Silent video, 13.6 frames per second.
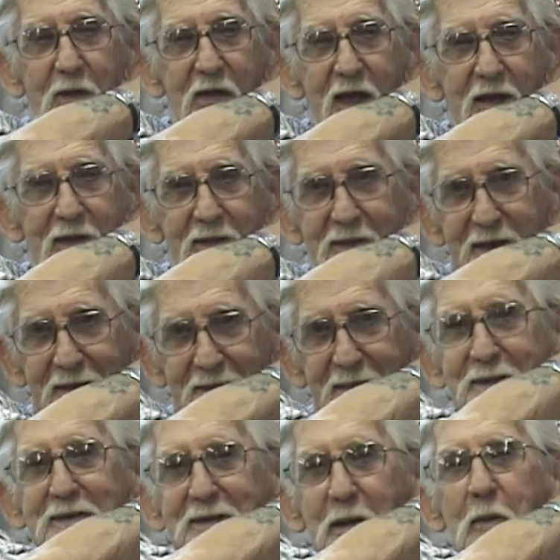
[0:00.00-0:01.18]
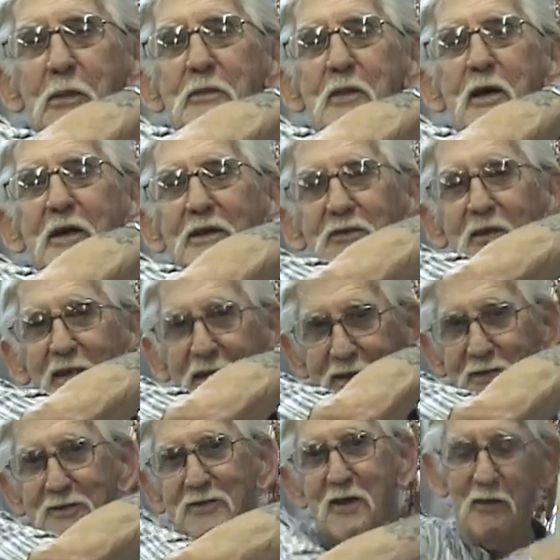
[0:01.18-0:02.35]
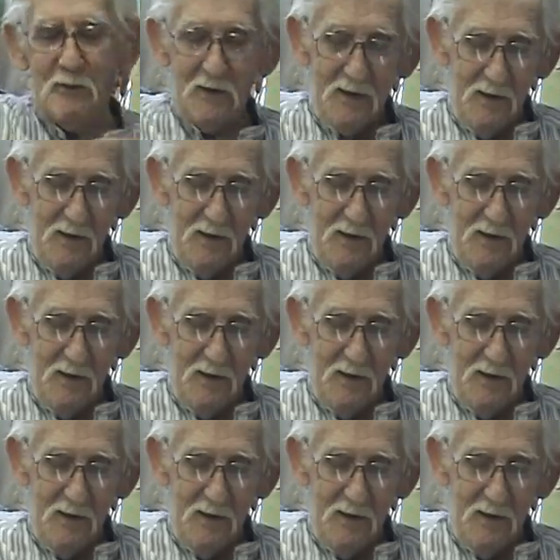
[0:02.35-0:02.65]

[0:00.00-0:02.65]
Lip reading: Well, this is up in Marysville. He used to own.